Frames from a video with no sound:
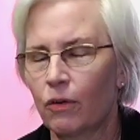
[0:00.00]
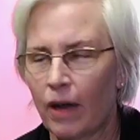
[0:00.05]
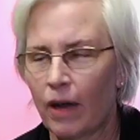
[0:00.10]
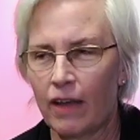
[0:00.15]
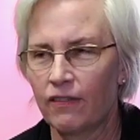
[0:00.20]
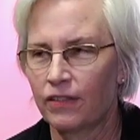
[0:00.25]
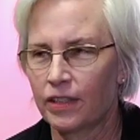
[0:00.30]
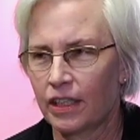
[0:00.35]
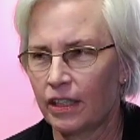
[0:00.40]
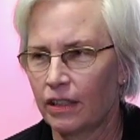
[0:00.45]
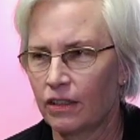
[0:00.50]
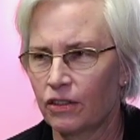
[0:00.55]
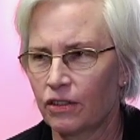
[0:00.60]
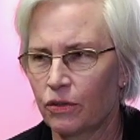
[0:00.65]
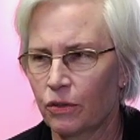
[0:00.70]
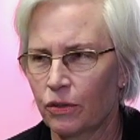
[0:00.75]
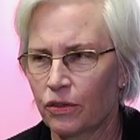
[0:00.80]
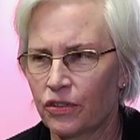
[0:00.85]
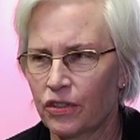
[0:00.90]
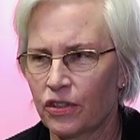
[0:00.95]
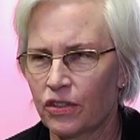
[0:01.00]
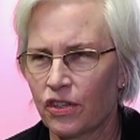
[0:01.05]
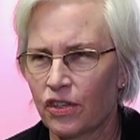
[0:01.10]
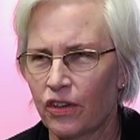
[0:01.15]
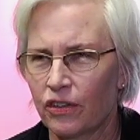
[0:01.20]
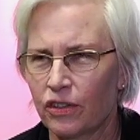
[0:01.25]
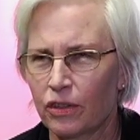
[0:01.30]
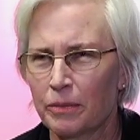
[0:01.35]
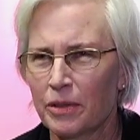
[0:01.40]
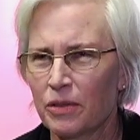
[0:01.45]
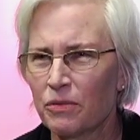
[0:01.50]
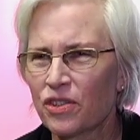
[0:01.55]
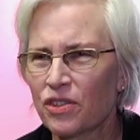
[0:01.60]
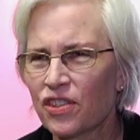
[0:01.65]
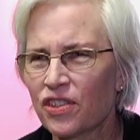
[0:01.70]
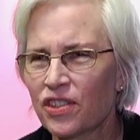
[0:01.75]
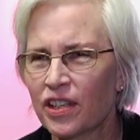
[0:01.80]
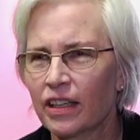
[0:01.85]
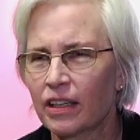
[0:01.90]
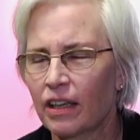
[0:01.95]
gravitated towards each other. I mean, it was
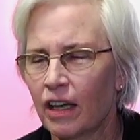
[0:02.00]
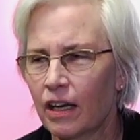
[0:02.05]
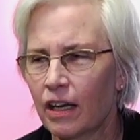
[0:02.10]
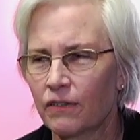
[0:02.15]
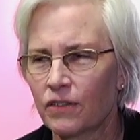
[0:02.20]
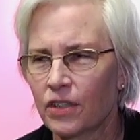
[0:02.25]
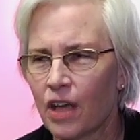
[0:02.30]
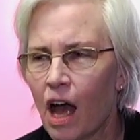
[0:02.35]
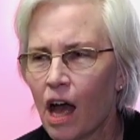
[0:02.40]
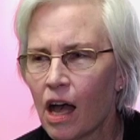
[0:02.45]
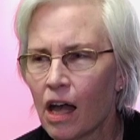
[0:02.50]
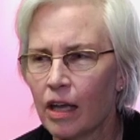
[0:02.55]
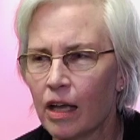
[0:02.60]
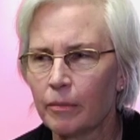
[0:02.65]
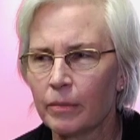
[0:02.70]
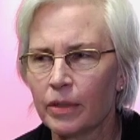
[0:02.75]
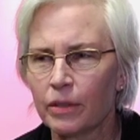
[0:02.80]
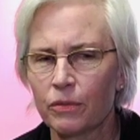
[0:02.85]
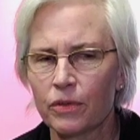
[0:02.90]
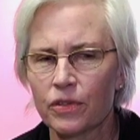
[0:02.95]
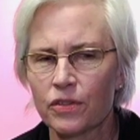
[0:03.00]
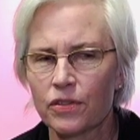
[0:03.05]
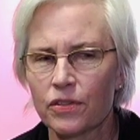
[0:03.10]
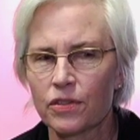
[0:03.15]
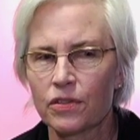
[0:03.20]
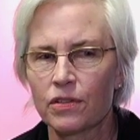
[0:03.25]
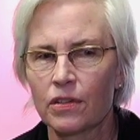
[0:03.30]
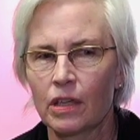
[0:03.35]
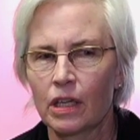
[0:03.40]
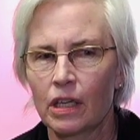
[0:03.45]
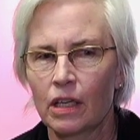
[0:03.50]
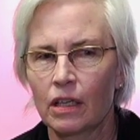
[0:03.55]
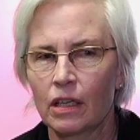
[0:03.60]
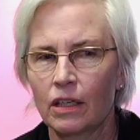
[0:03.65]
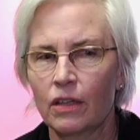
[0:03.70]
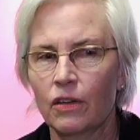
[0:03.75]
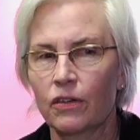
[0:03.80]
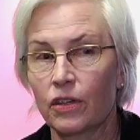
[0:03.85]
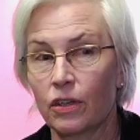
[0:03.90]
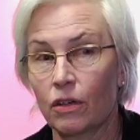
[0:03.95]
just that kind of time. It was,
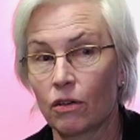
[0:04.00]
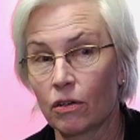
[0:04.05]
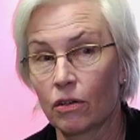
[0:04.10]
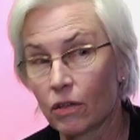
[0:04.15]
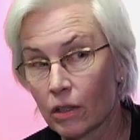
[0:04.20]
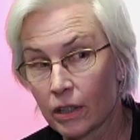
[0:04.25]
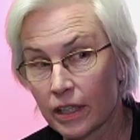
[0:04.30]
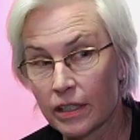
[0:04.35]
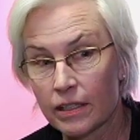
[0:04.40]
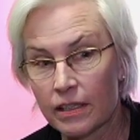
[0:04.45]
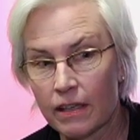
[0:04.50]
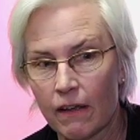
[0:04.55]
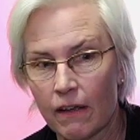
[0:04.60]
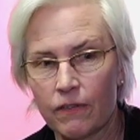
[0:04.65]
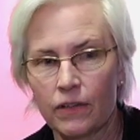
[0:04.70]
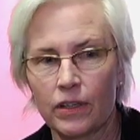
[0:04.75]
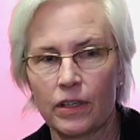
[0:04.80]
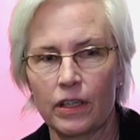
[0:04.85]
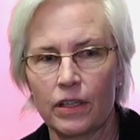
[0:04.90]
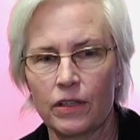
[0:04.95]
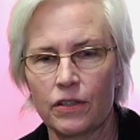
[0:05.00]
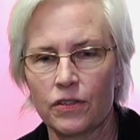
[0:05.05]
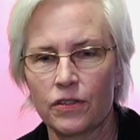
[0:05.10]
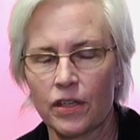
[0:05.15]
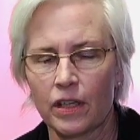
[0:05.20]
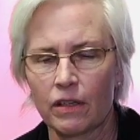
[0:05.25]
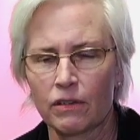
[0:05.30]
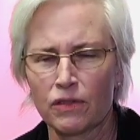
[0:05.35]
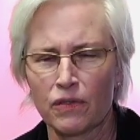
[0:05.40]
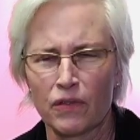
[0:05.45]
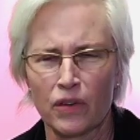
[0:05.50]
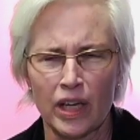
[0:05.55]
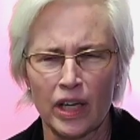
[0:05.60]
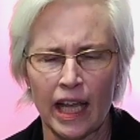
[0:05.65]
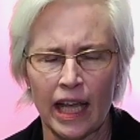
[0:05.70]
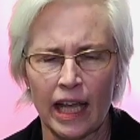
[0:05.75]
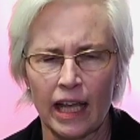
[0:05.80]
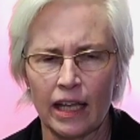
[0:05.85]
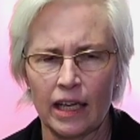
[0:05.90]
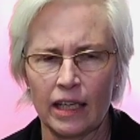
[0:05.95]
you know, the early 70s, and it was very
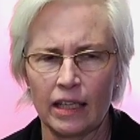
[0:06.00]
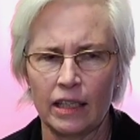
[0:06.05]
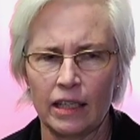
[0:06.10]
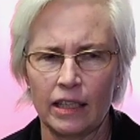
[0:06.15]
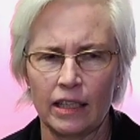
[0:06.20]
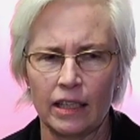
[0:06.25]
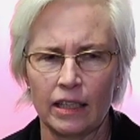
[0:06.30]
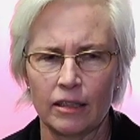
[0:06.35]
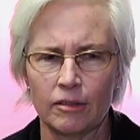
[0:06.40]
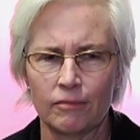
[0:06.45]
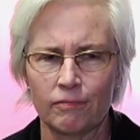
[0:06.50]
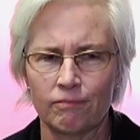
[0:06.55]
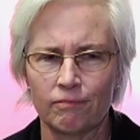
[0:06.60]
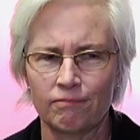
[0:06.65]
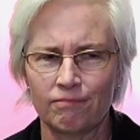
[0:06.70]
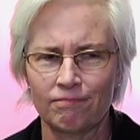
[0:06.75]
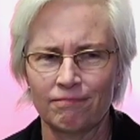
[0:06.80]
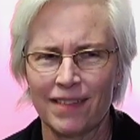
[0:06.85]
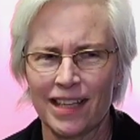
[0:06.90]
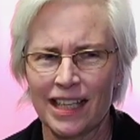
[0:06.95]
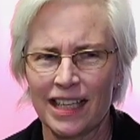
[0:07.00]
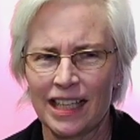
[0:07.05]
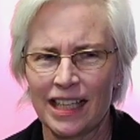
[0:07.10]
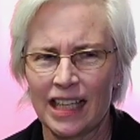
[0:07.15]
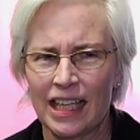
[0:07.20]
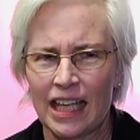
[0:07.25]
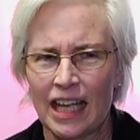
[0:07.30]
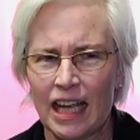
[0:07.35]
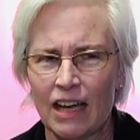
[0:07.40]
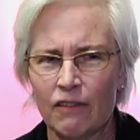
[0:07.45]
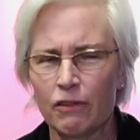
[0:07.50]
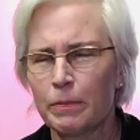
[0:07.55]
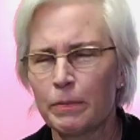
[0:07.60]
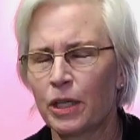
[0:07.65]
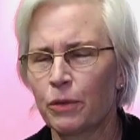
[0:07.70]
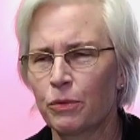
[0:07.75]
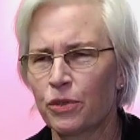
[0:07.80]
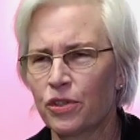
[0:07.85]
heady, and everybody